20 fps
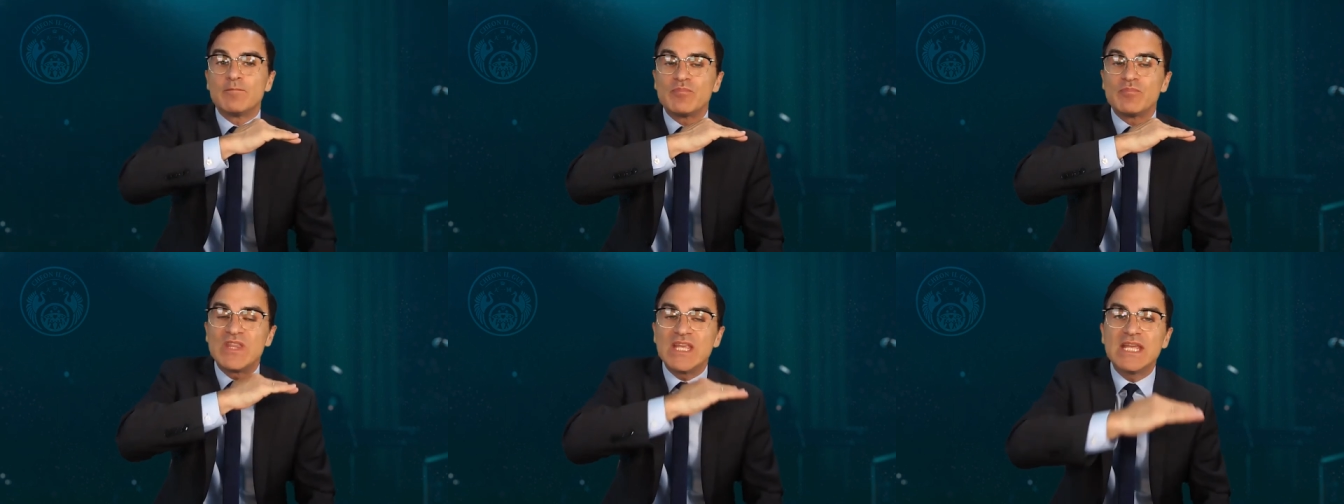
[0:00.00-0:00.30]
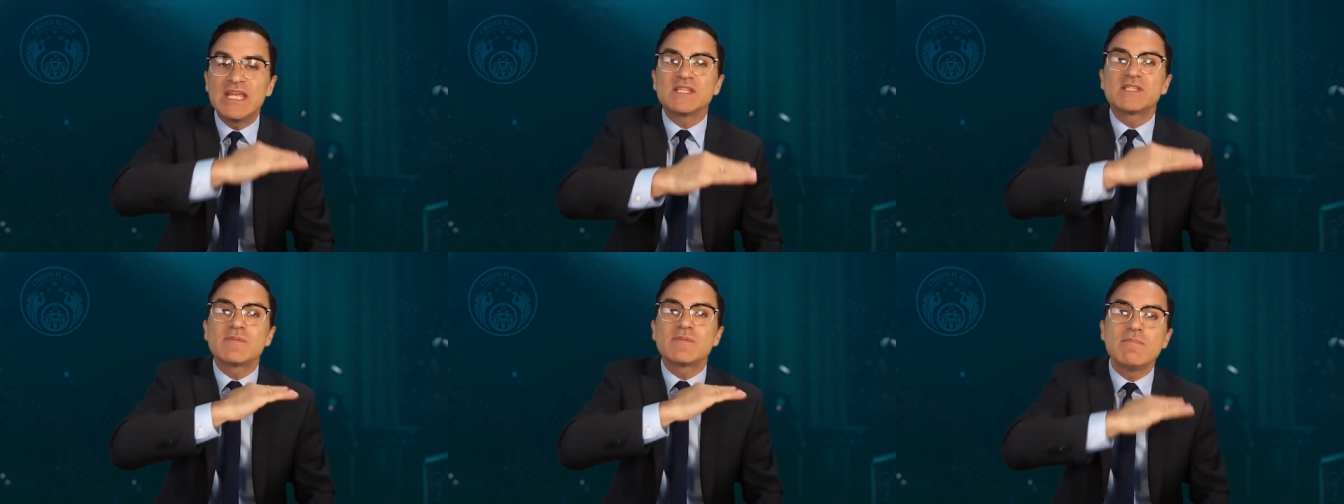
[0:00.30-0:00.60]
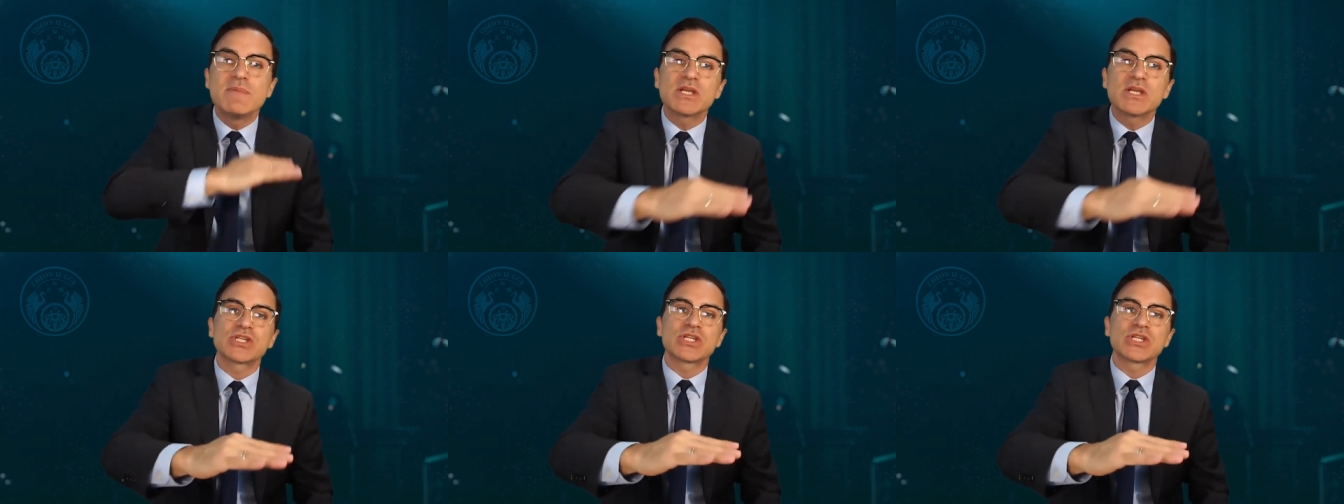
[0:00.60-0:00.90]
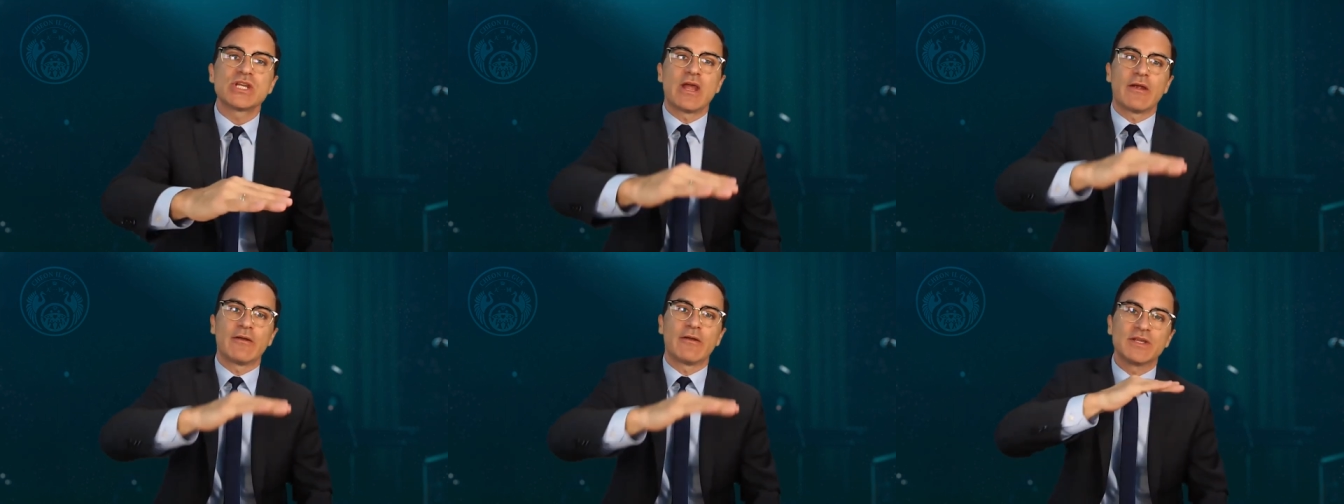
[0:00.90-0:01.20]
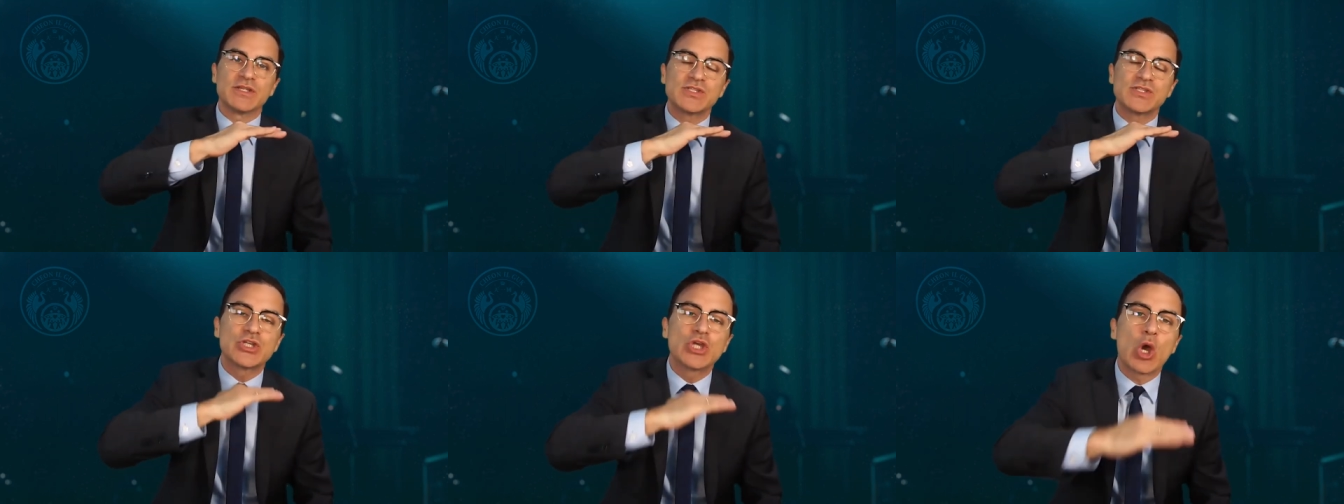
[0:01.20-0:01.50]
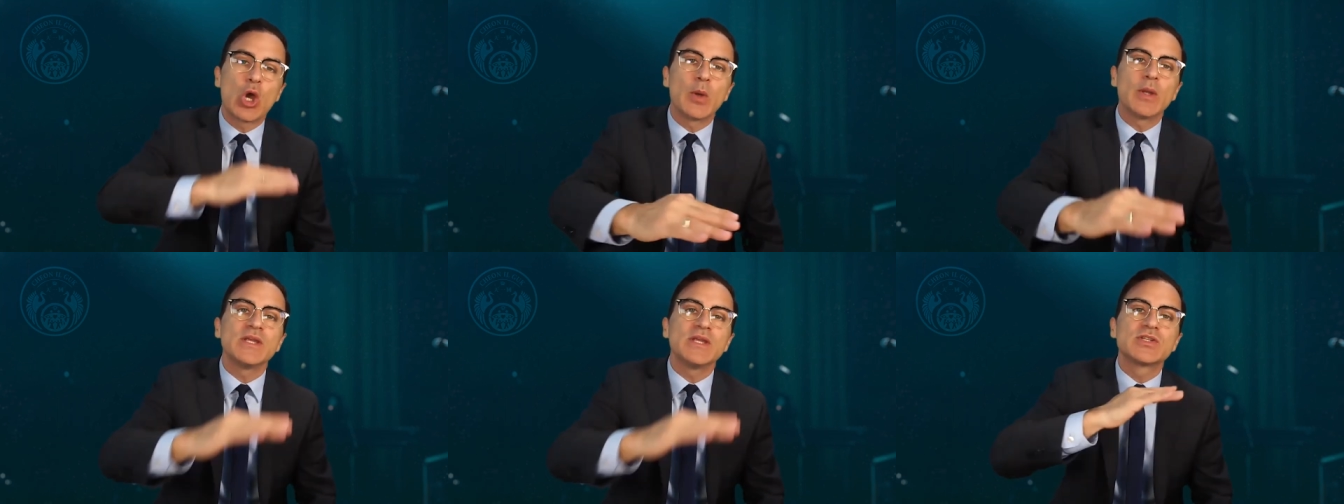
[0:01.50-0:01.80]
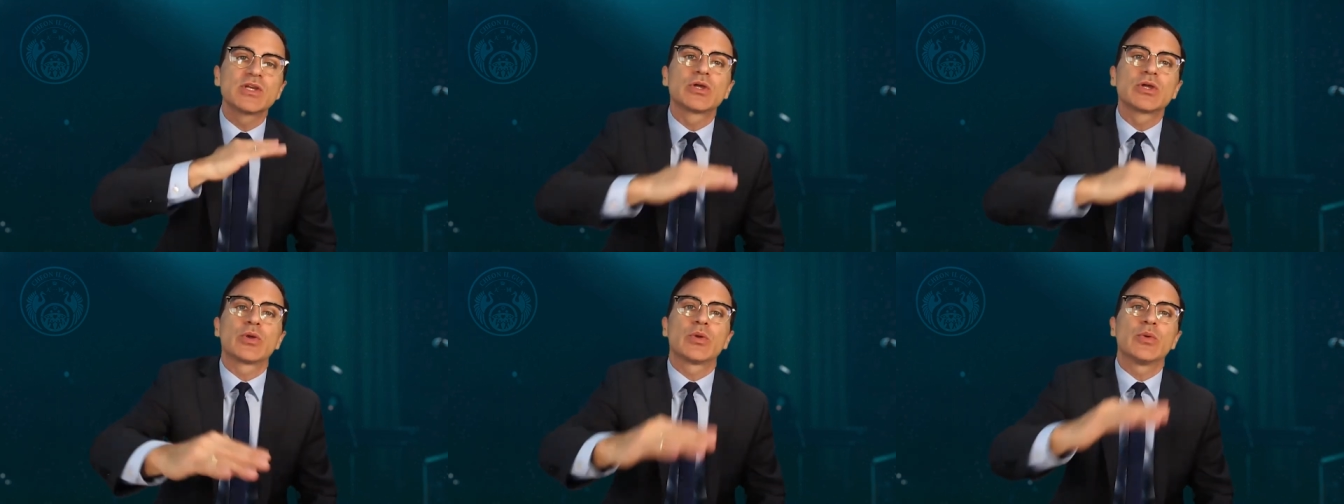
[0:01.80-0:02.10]
these missionaries going
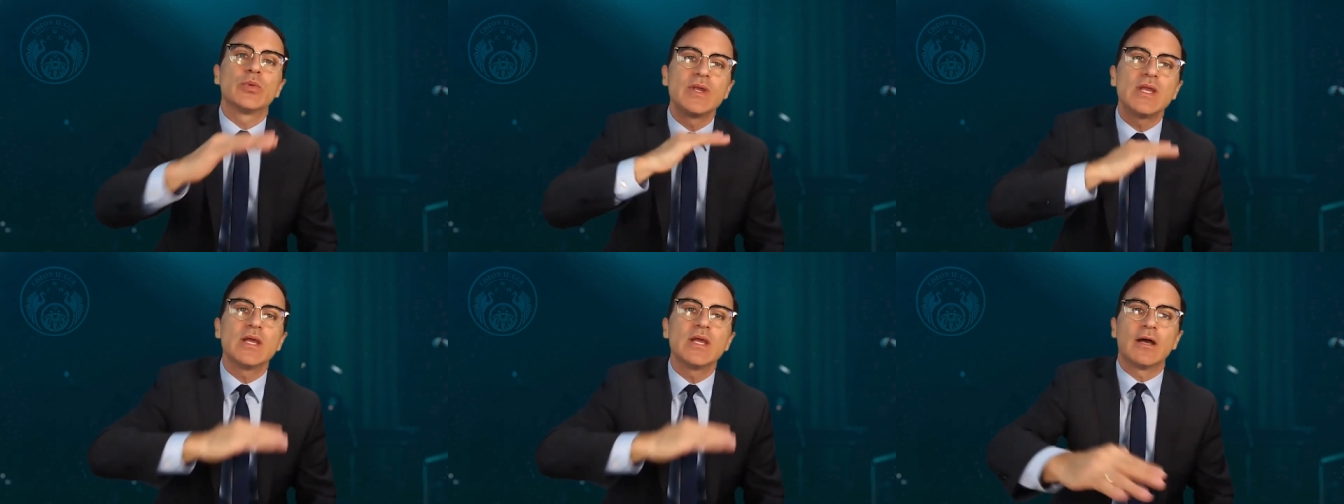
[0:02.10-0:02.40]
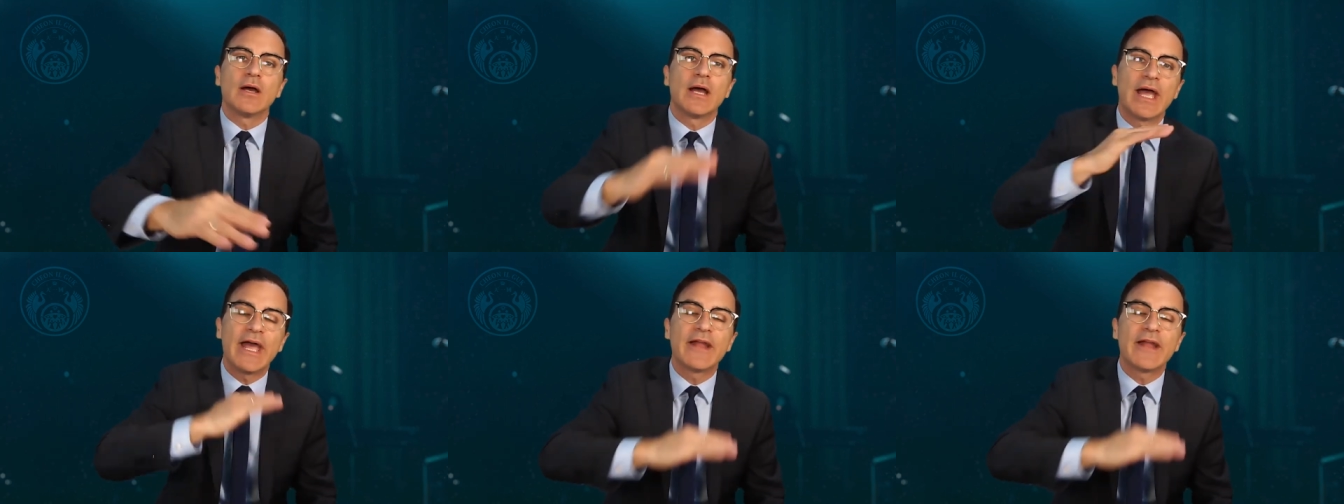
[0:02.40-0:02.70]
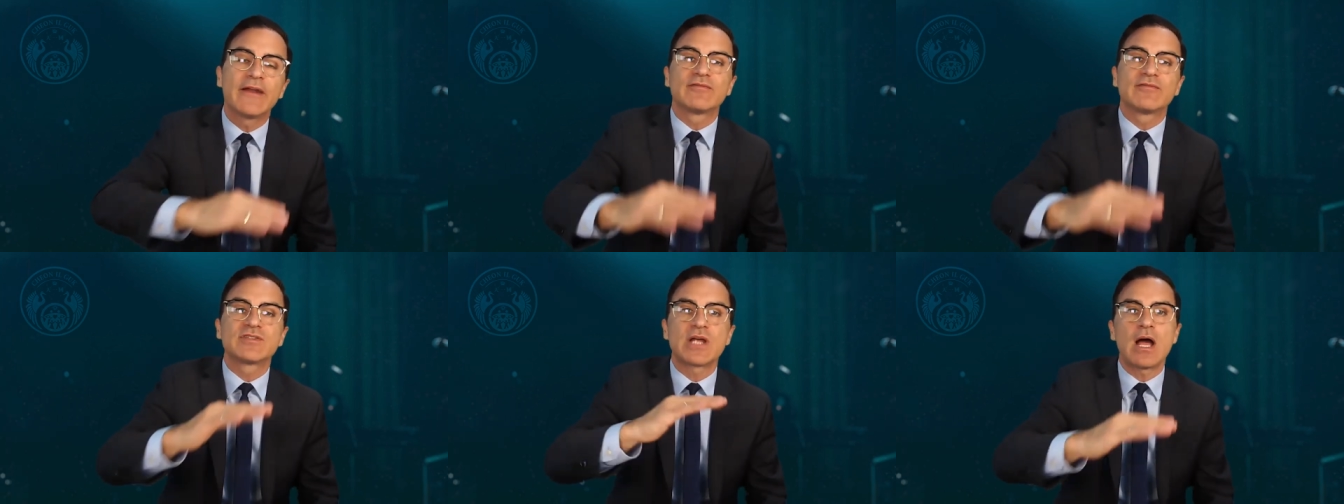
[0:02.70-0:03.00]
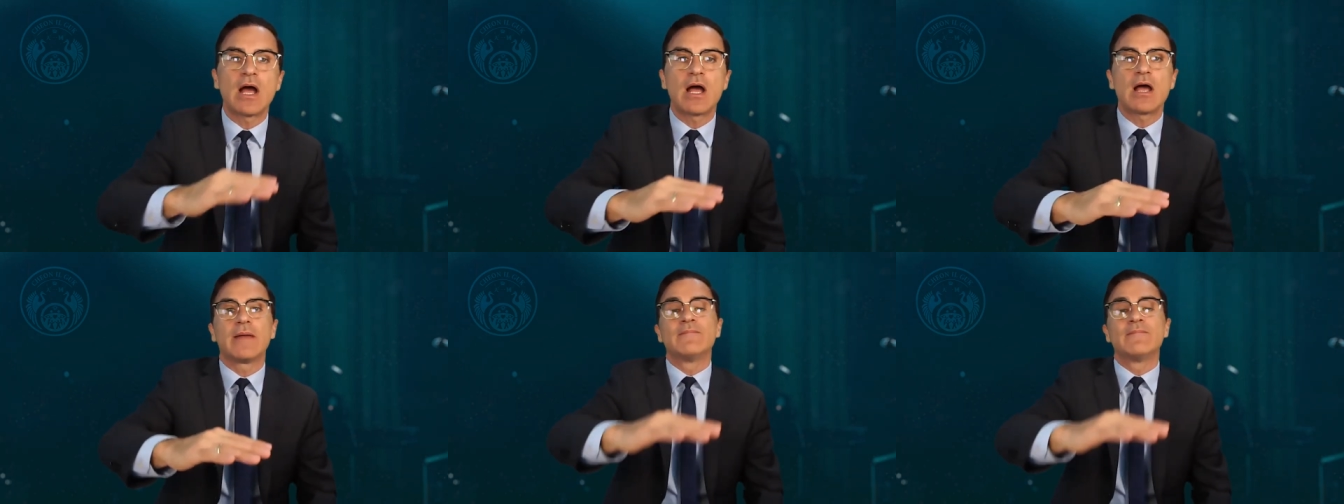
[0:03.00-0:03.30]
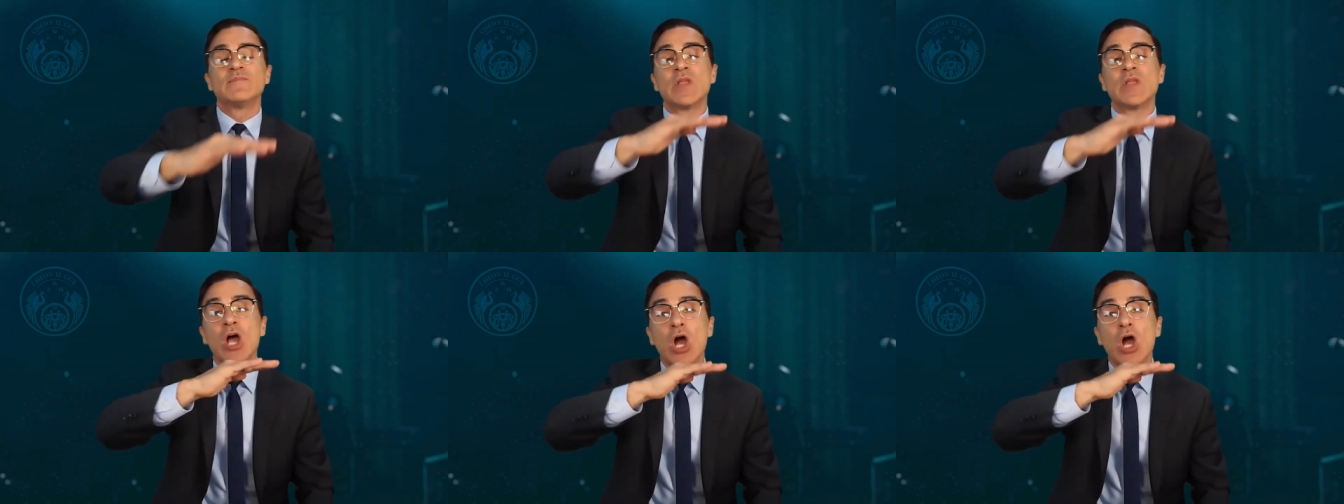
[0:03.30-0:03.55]
to Korea ahead of time,